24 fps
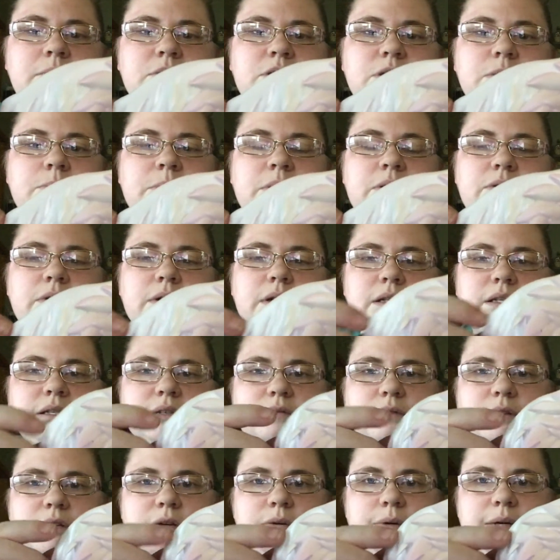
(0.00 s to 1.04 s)
shipping
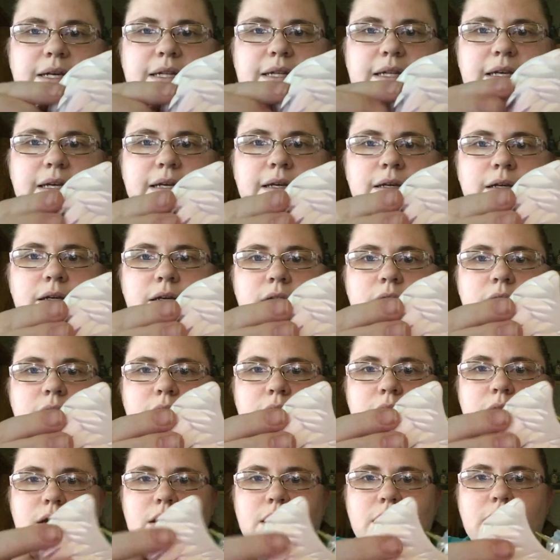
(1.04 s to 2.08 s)
relatively quickly.
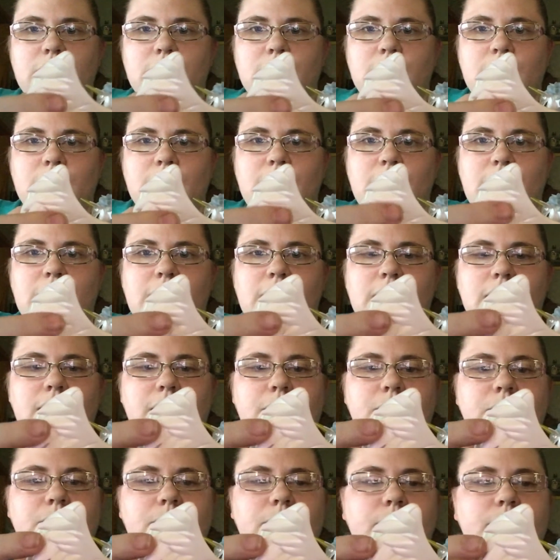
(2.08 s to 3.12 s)

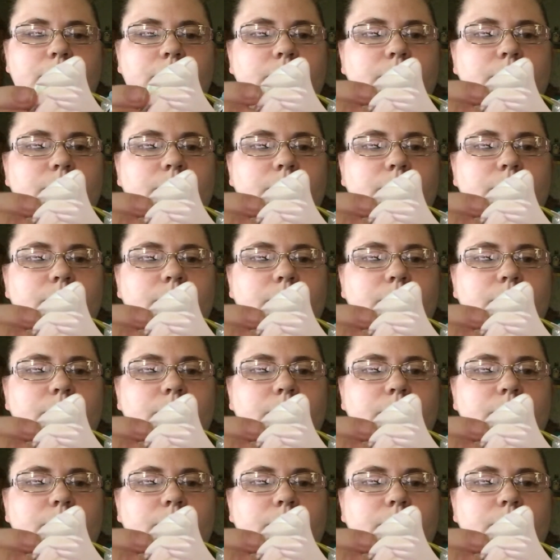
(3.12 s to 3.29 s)
Whereas